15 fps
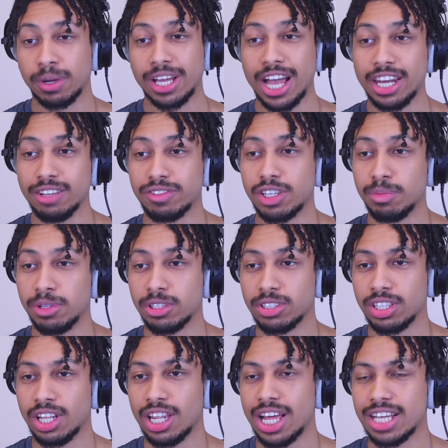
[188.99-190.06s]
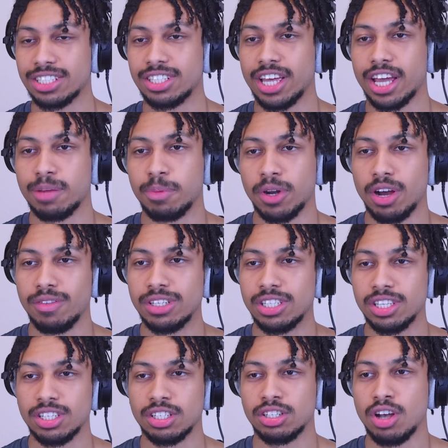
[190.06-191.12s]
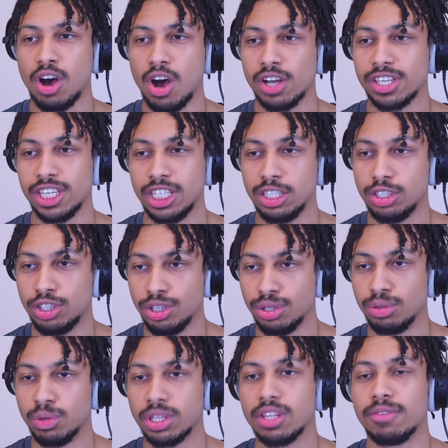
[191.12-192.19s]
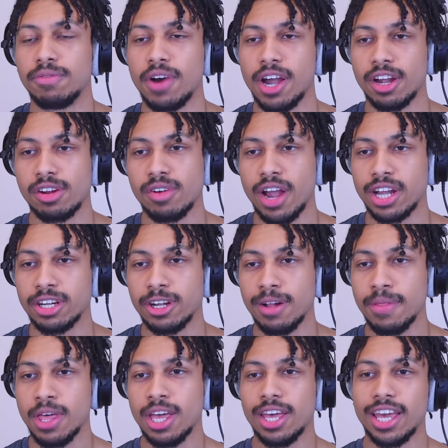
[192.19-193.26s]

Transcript: kind of similar to the last deck, but obviously this is Hog EQ with the Firecracker,